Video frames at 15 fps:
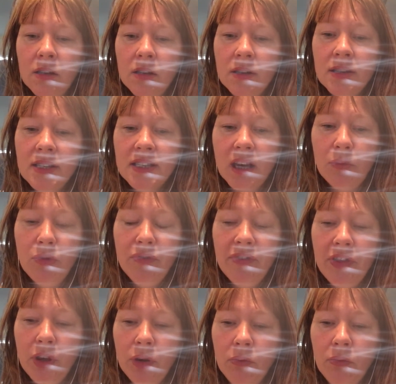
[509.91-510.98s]
Some of
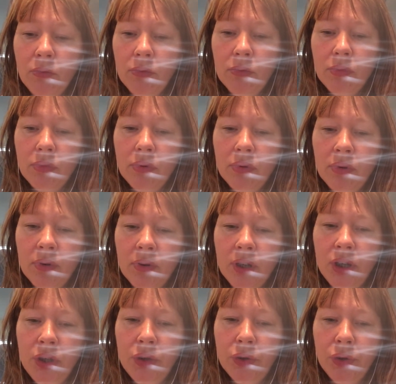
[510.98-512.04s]
them,
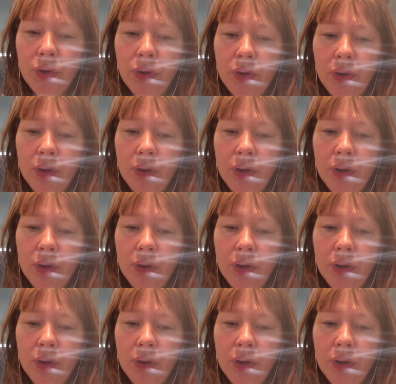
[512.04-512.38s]
you know,